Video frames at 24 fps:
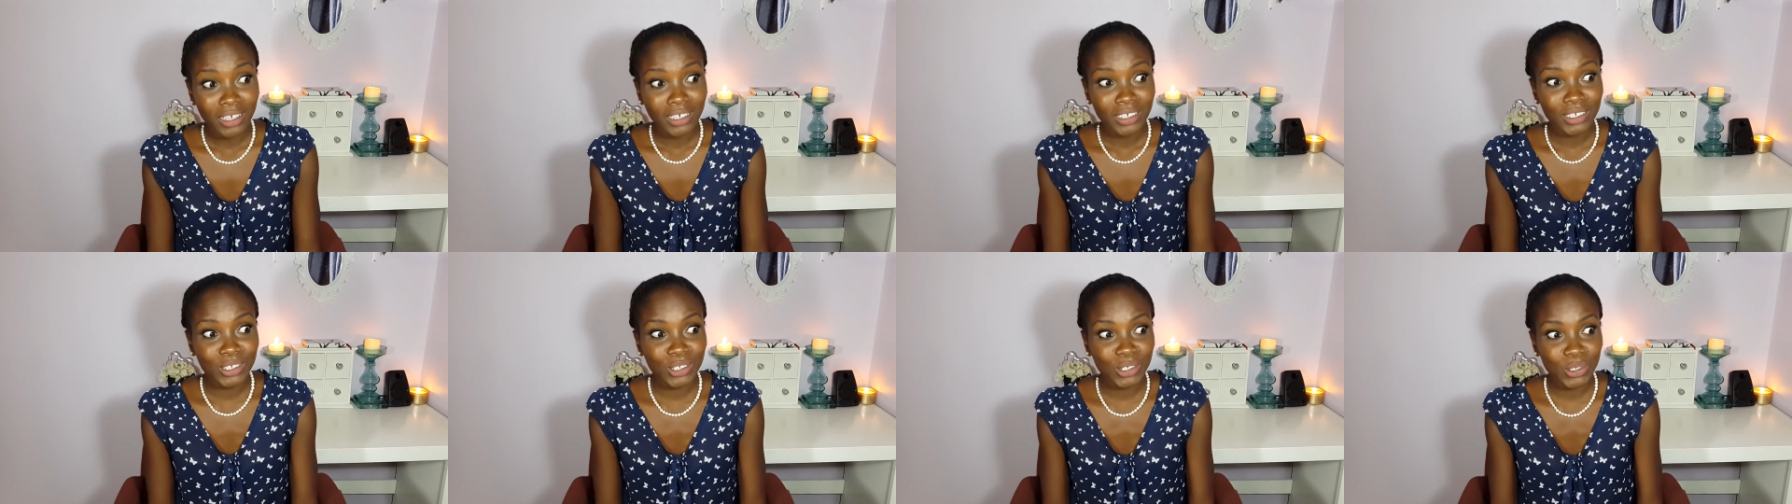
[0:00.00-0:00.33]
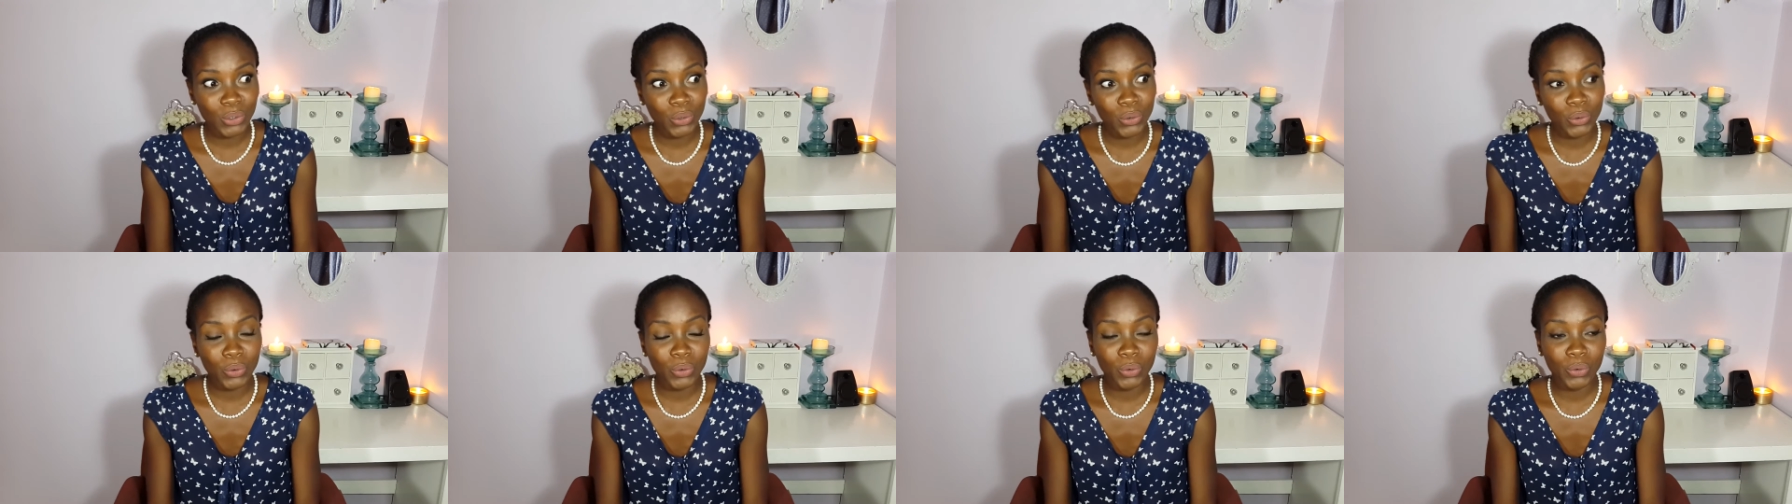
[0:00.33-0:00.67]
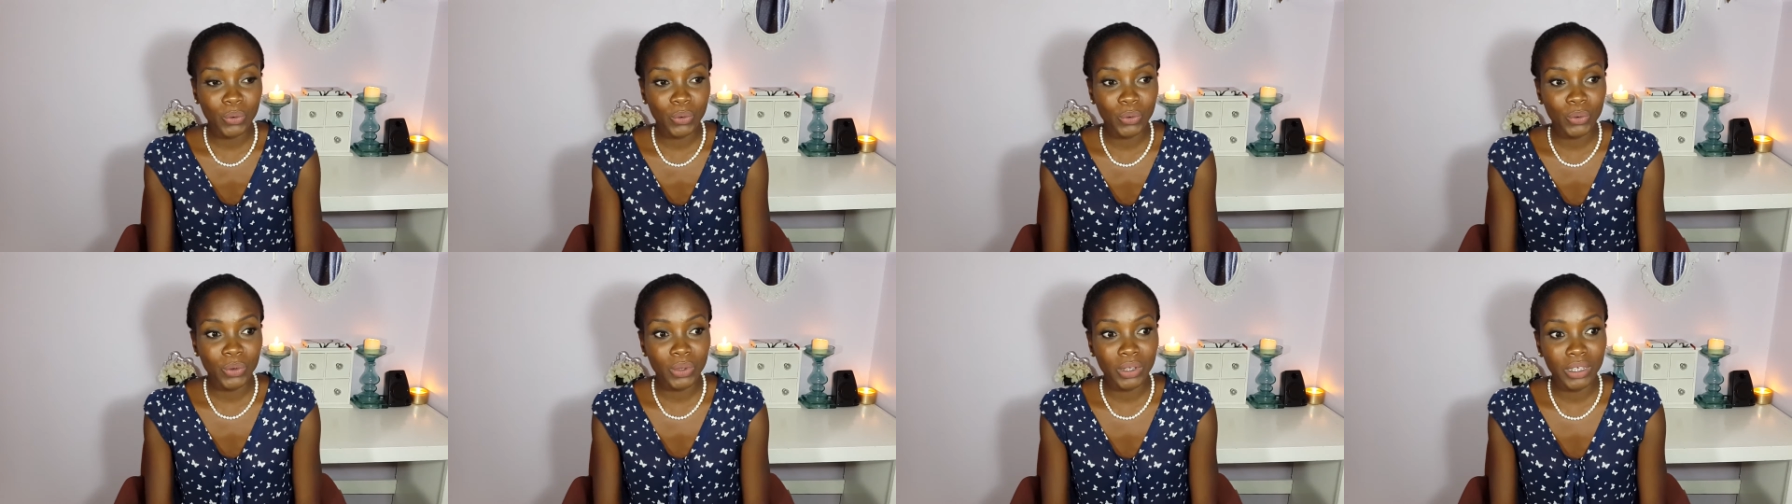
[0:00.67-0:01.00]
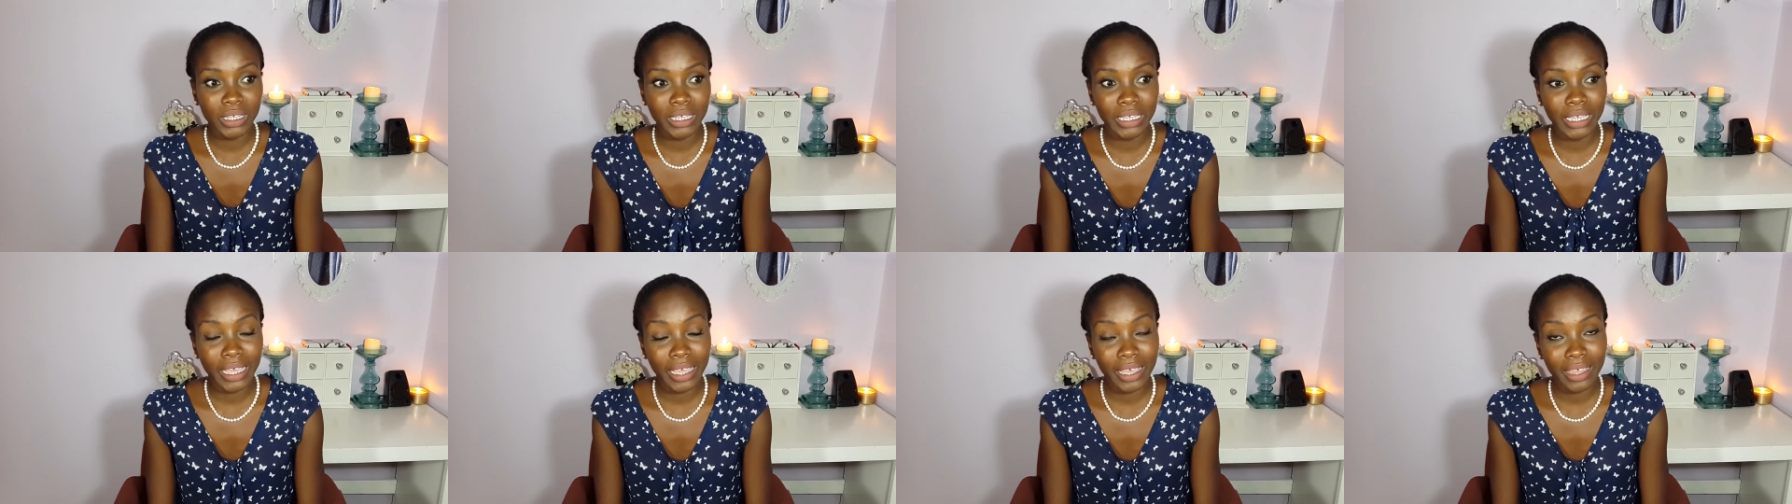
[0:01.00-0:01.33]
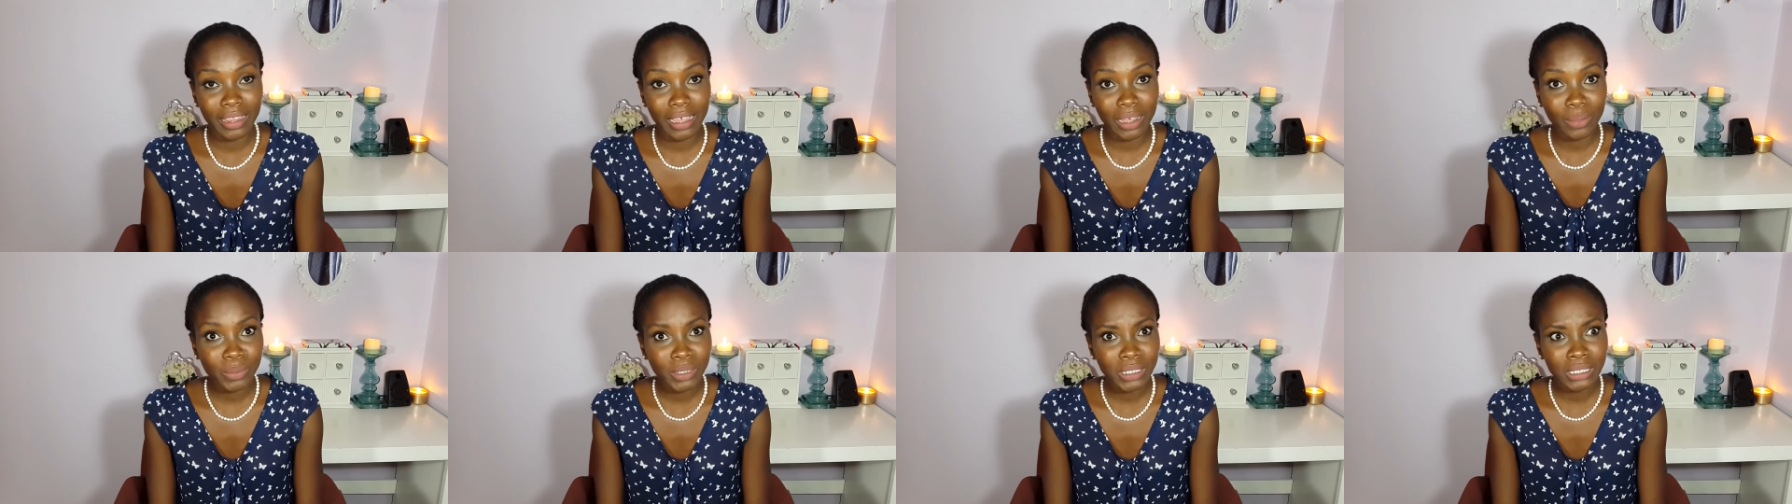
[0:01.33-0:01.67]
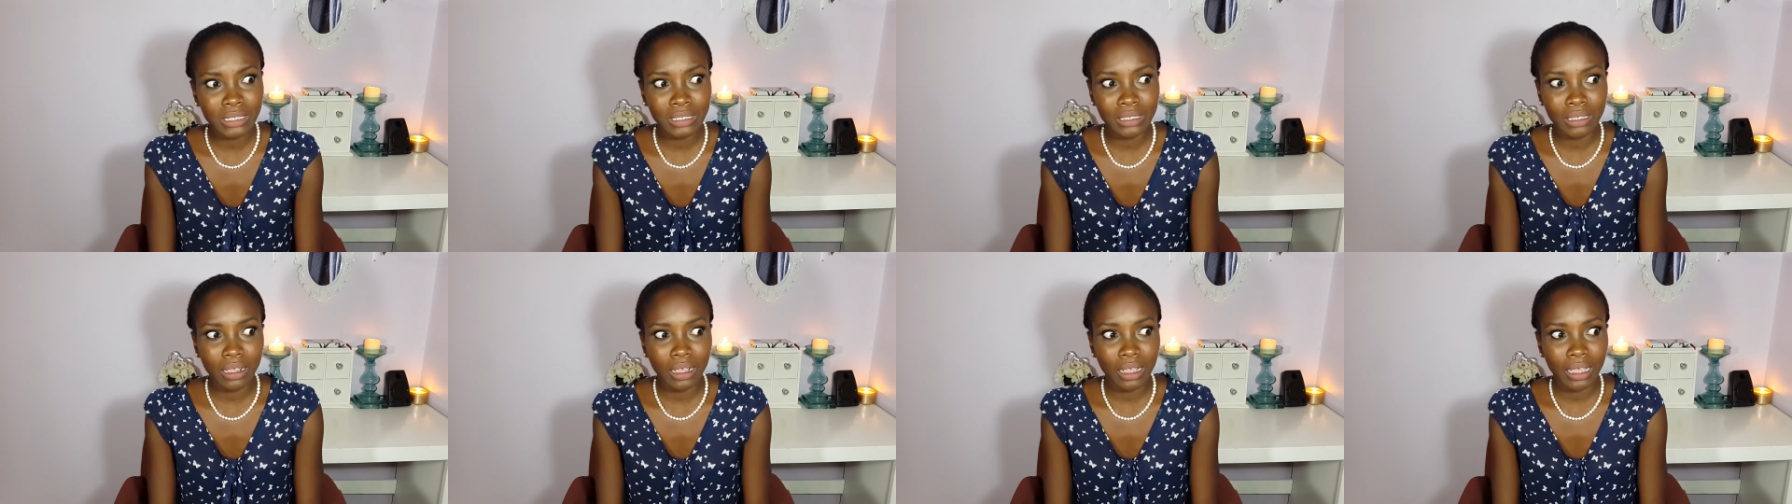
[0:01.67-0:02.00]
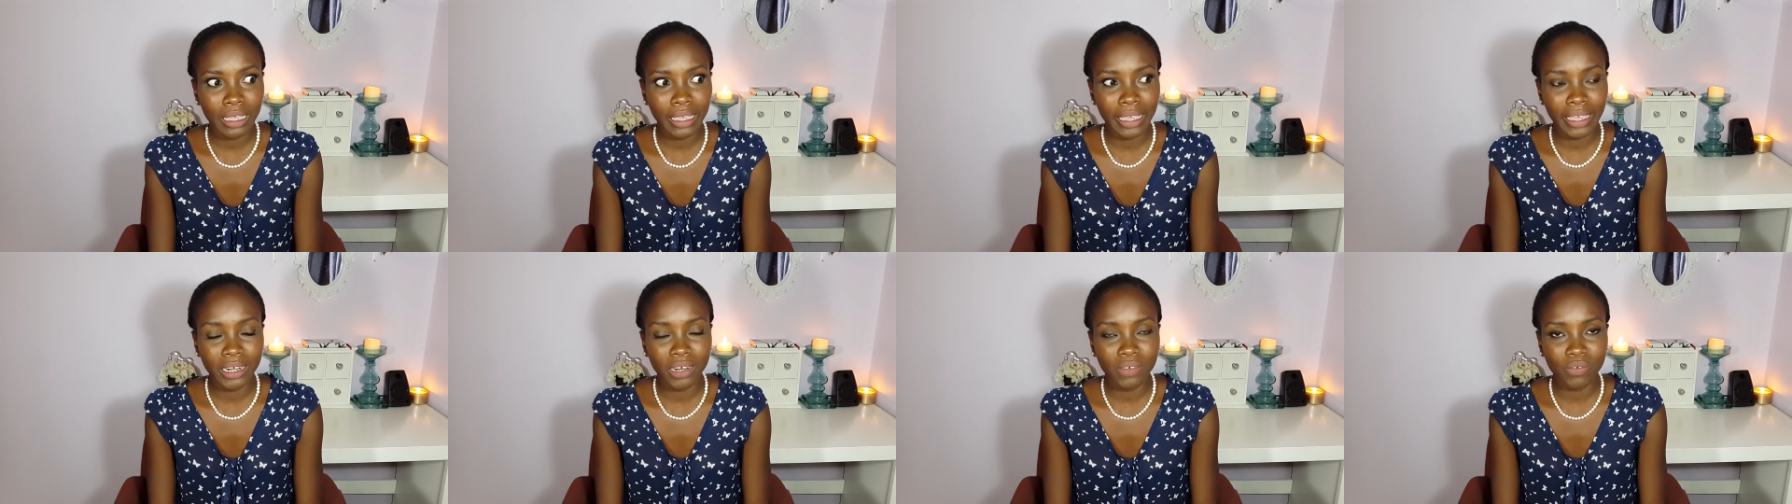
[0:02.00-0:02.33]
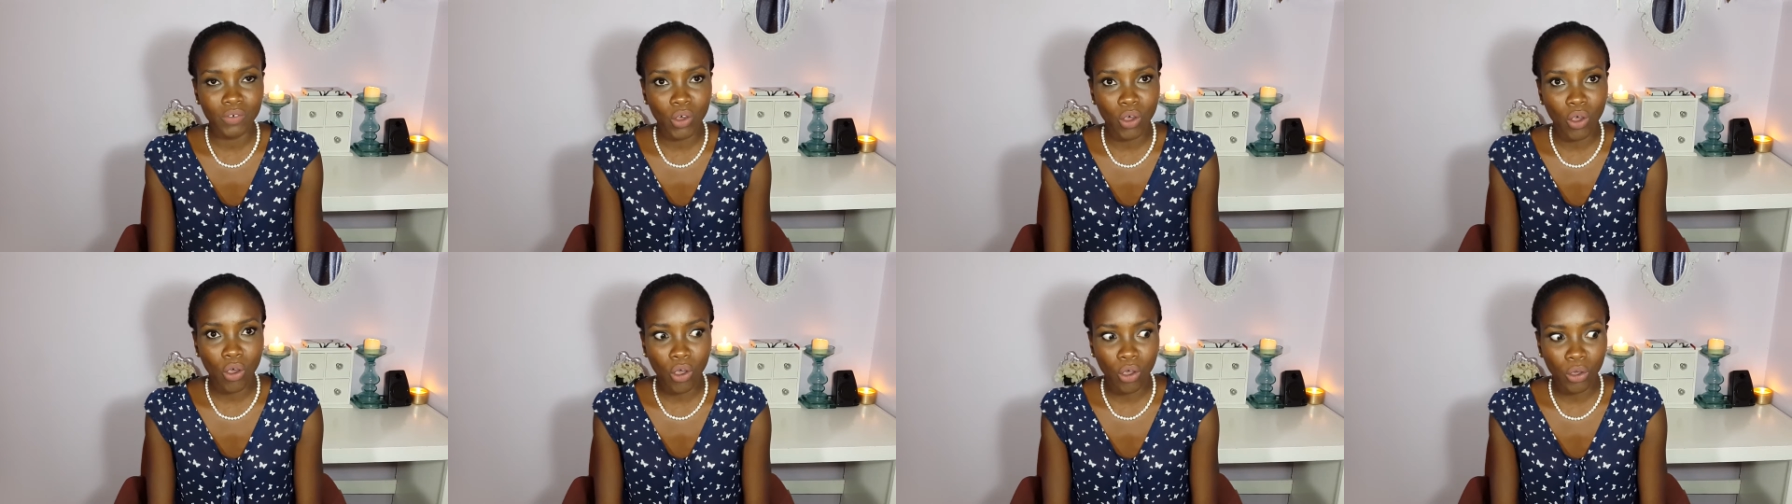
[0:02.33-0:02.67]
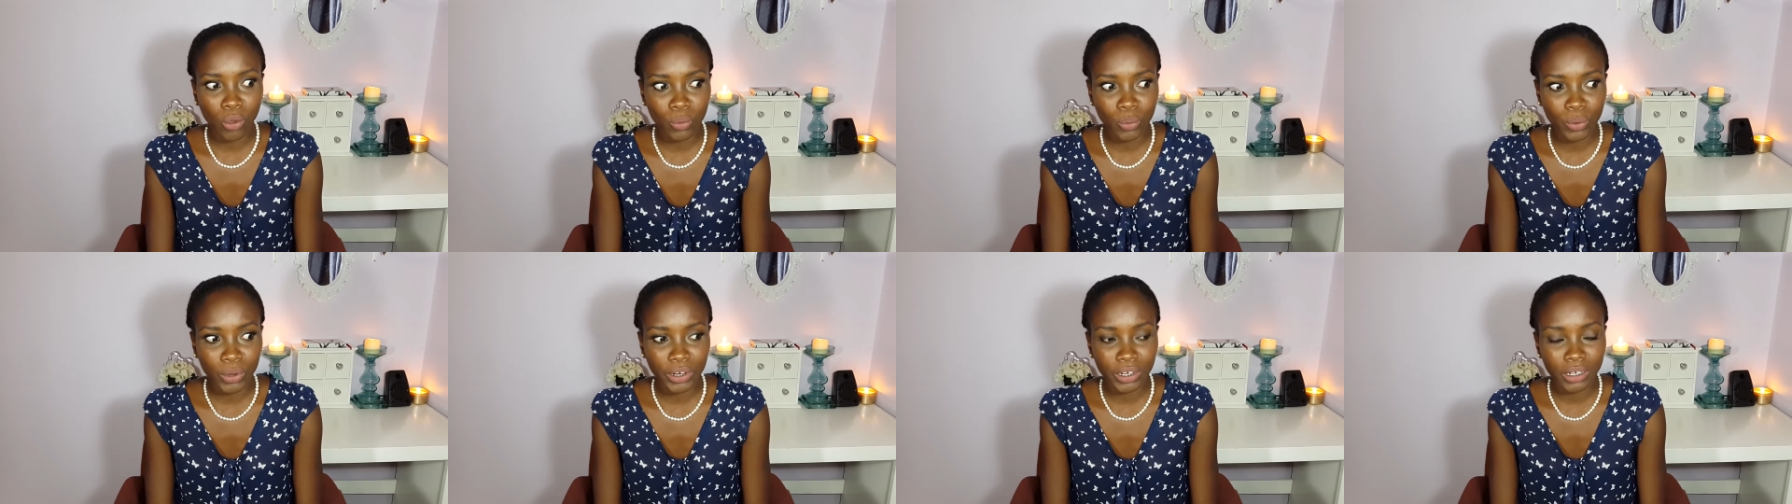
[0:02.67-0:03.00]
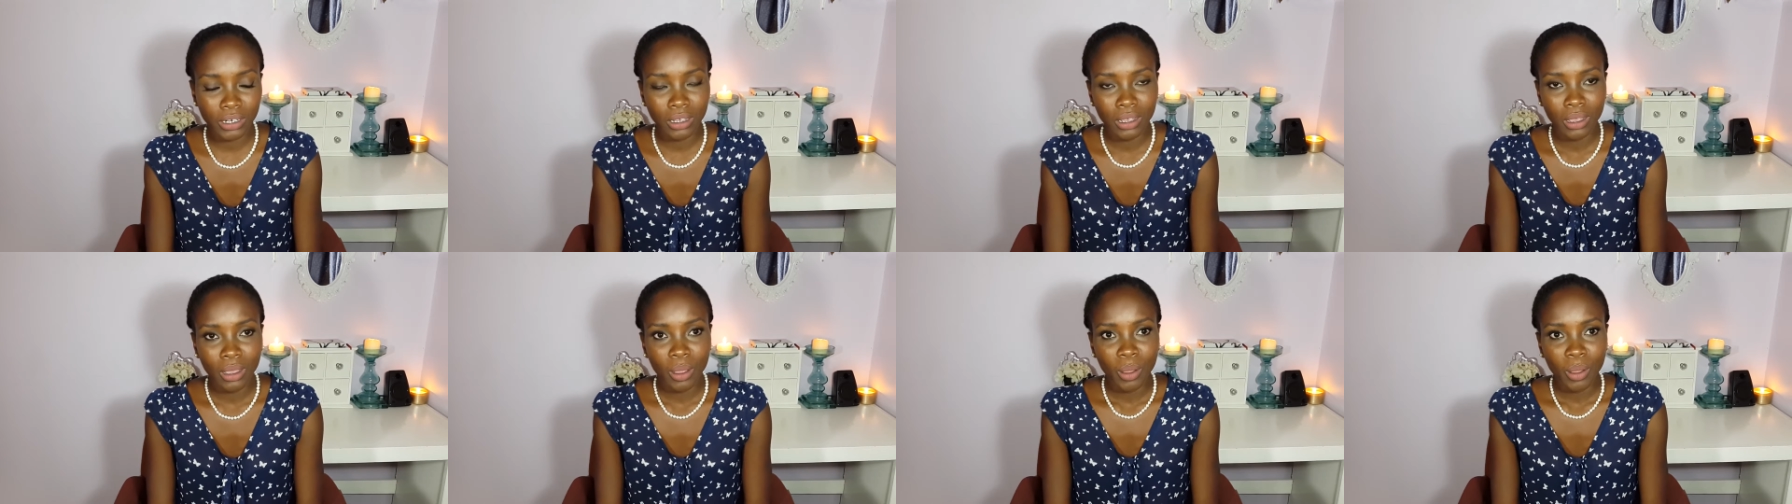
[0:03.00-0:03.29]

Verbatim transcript: So yeah, that was kind of awkward.